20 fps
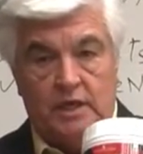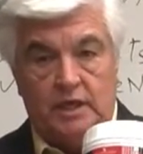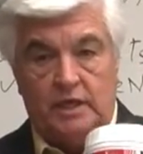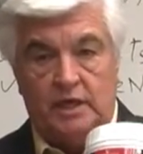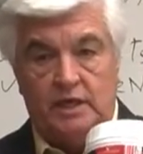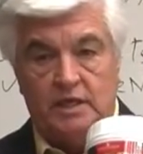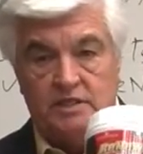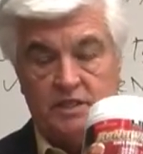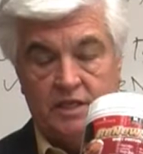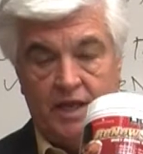
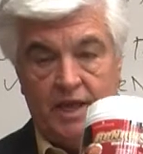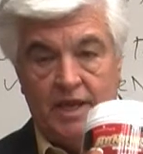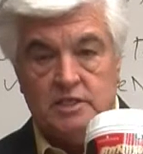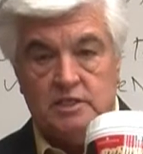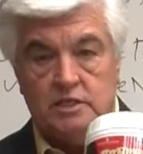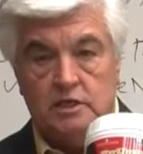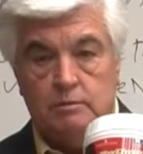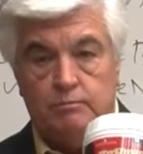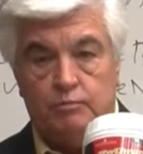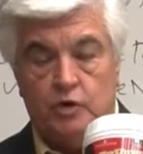It is an
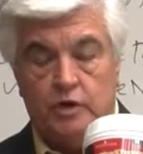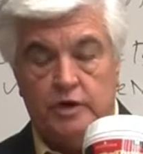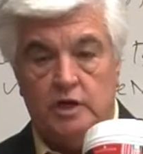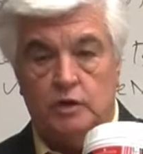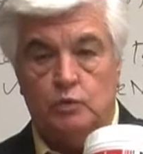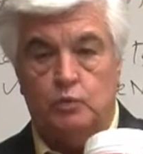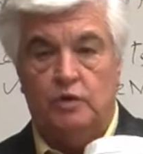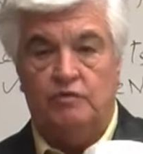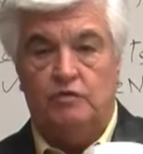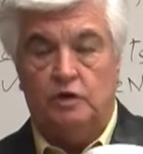excellent
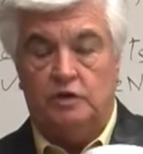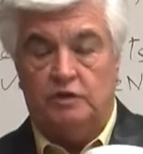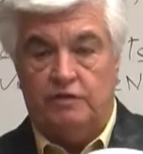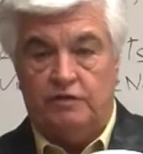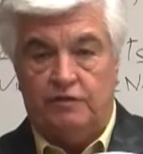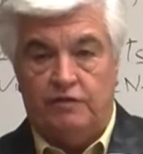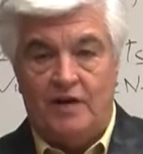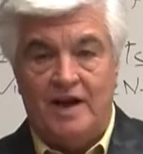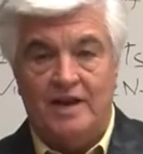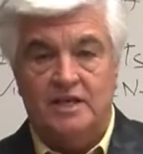product. We've got the
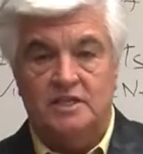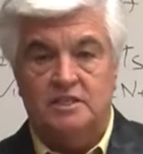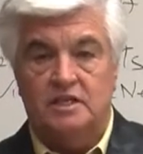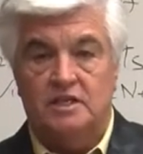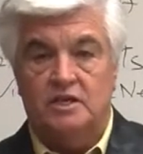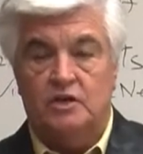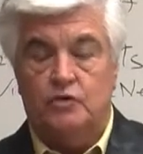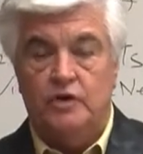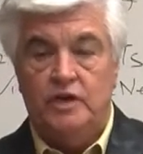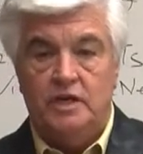finest
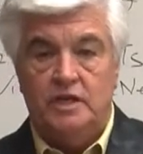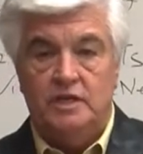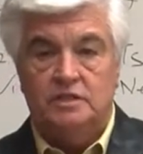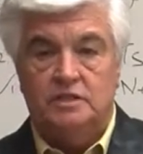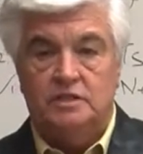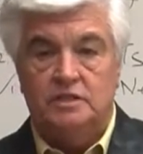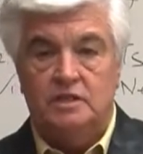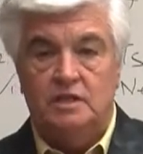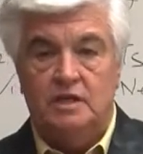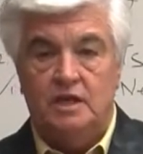
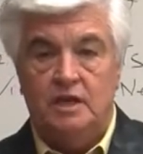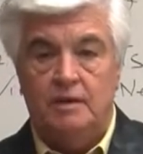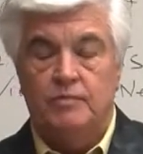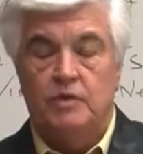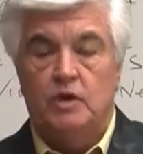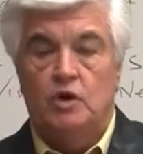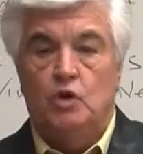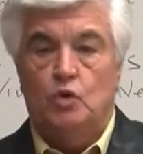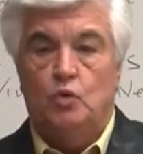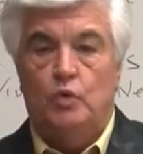ingredients in there.
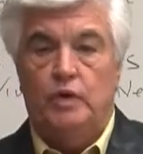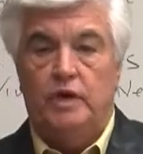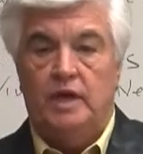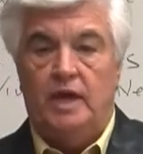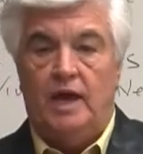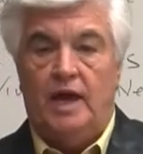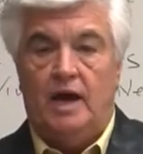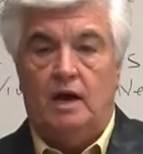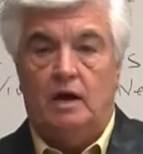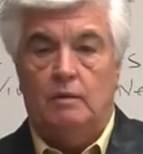
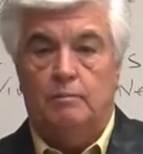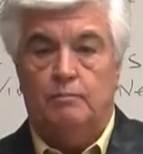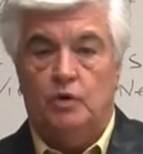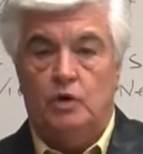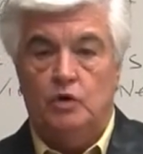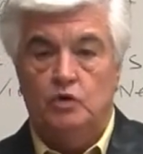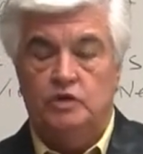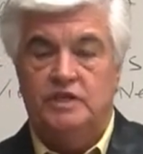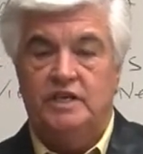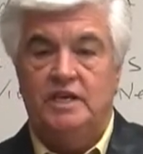Our
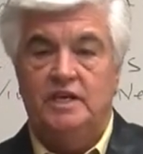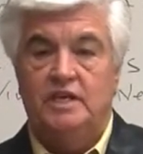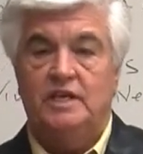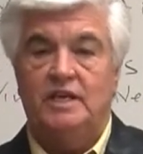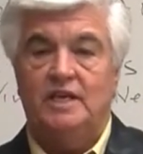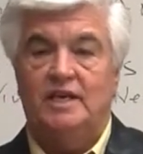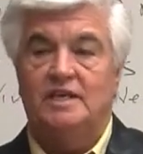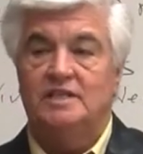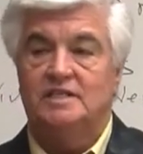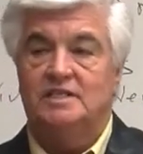protein
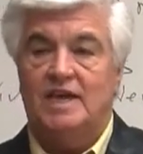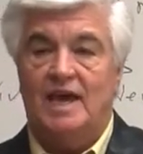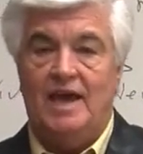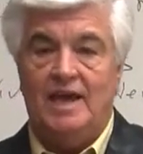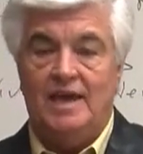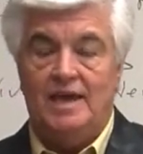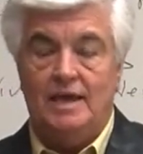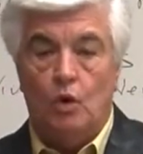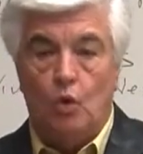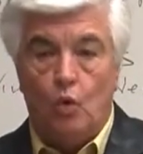is
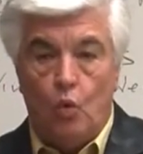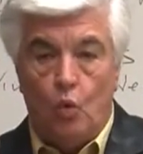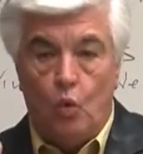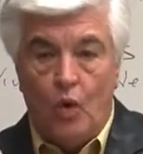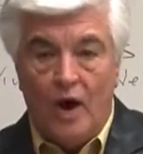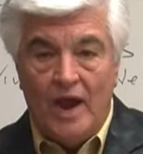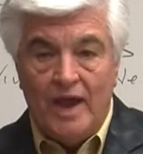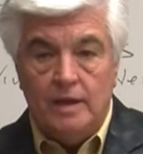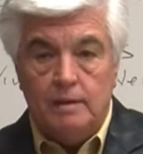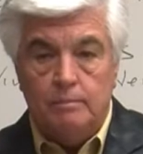a
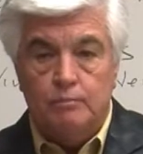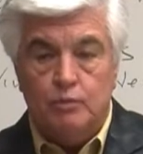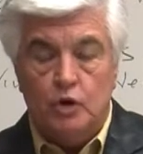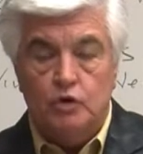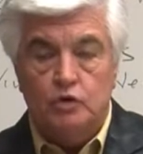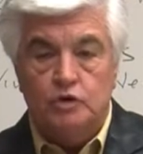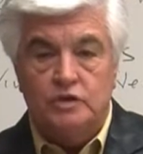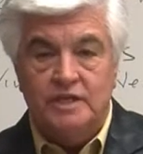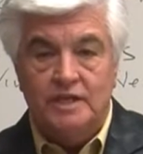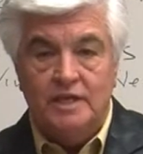whey
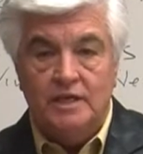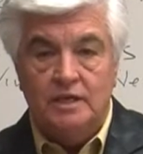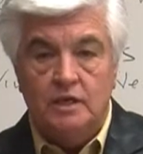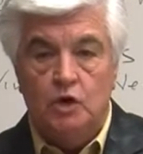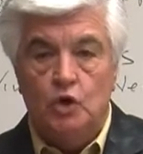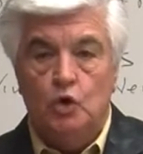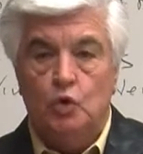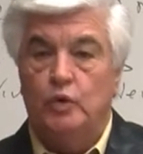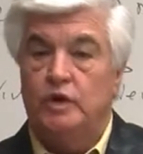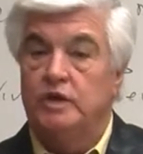
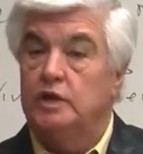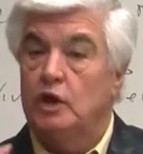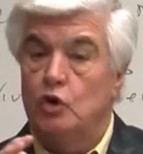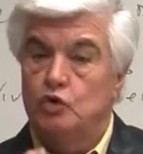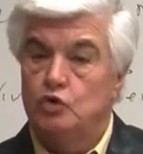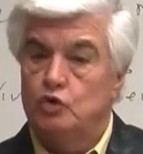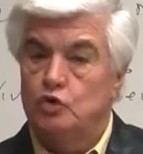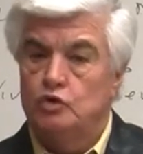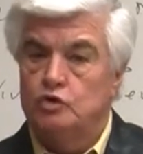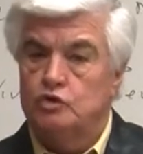protein. We
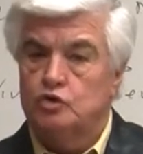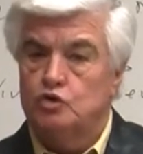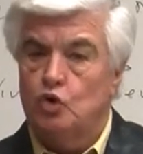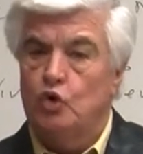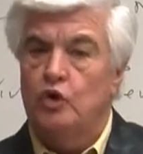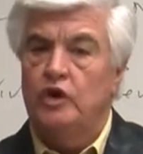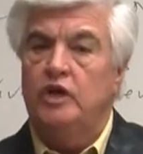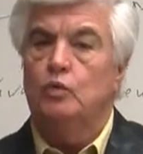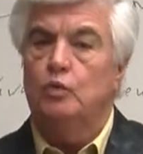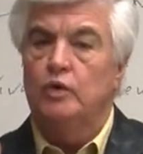don't use
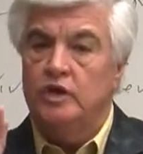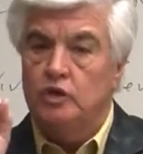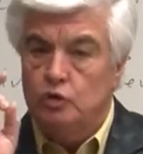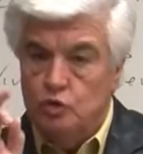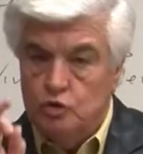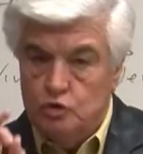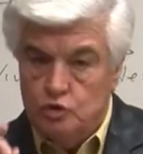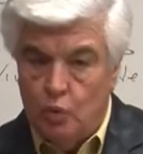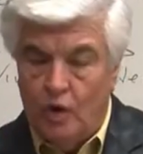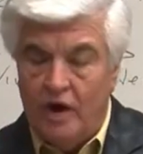soy. We
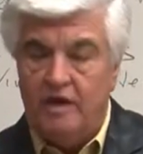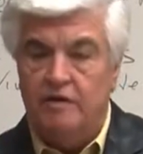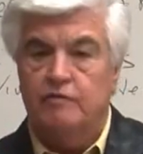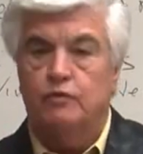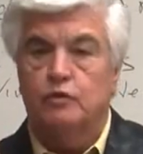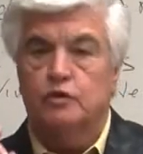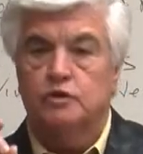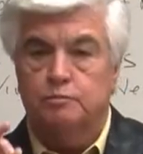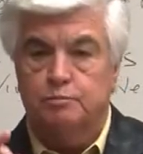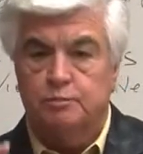use whey
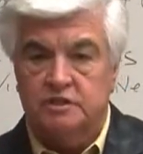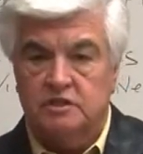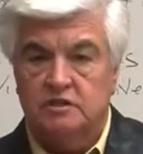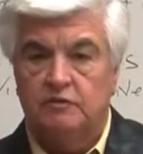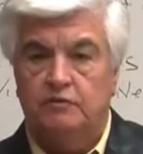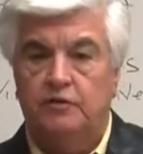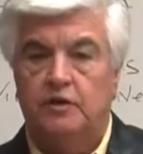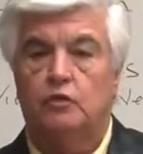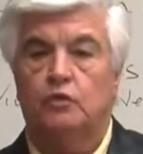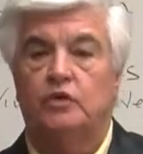for a
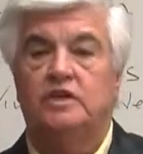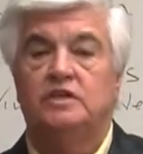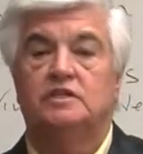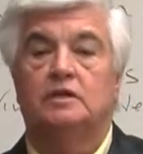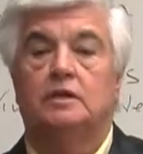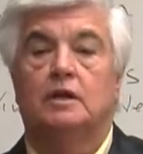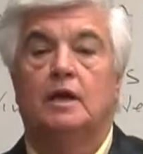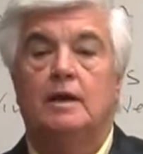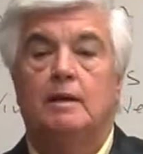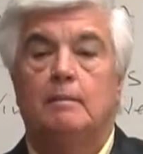specific
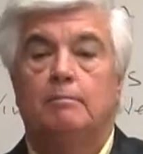reason.